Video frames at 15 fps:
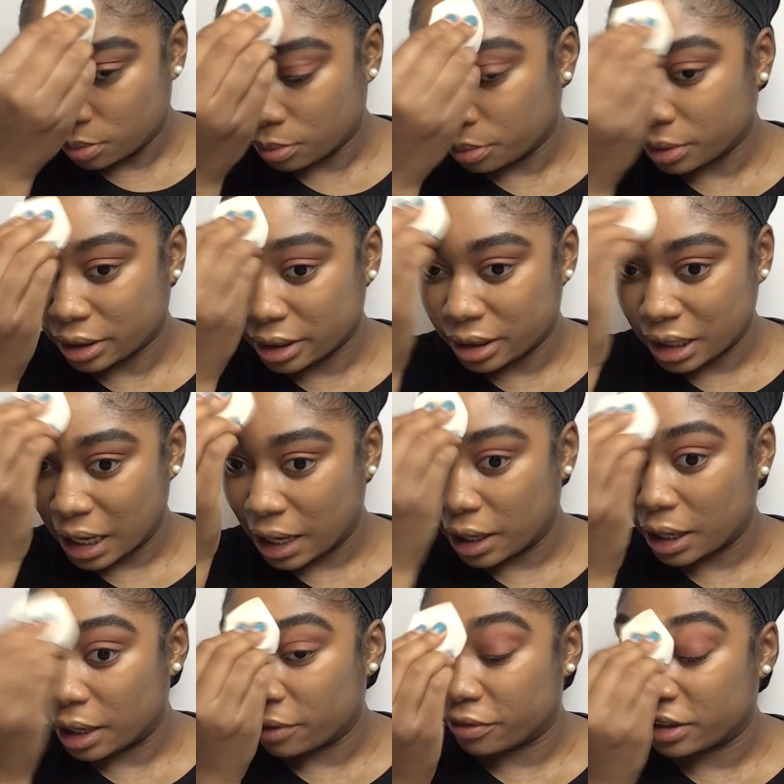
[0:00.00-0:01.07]
blend
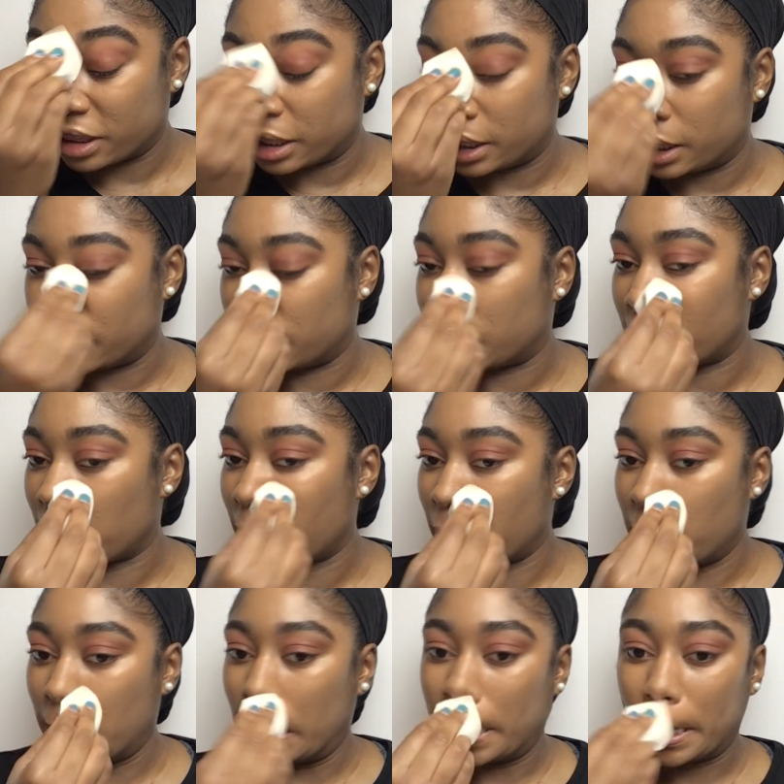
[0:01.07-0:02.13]
out everything
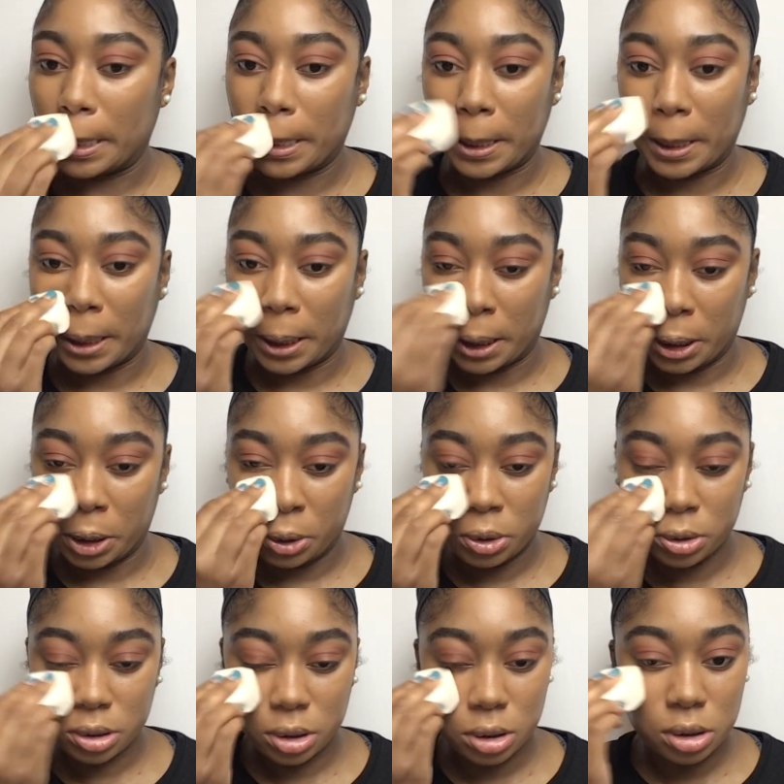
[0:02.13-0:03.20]

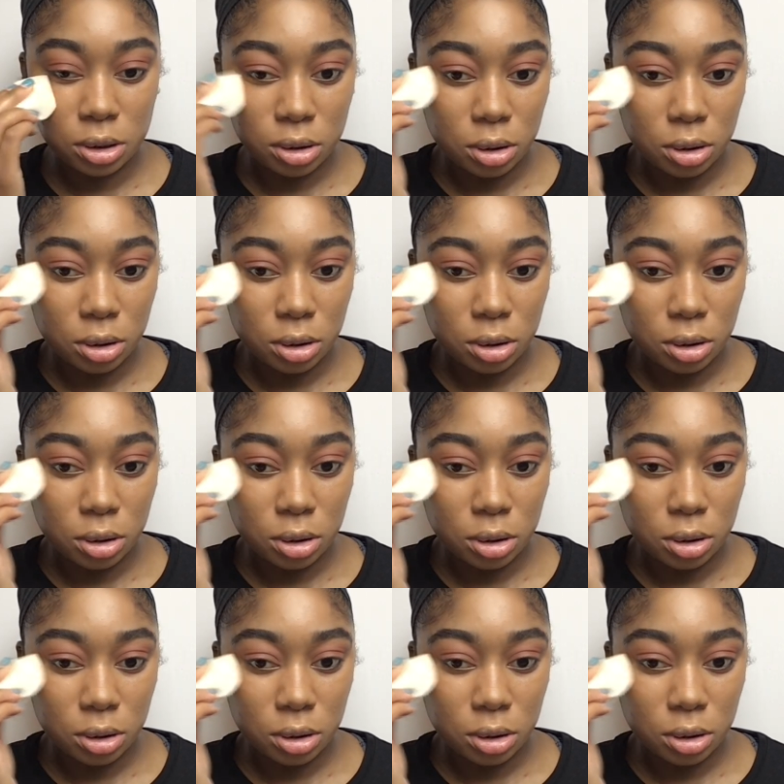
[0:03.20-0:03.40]
else.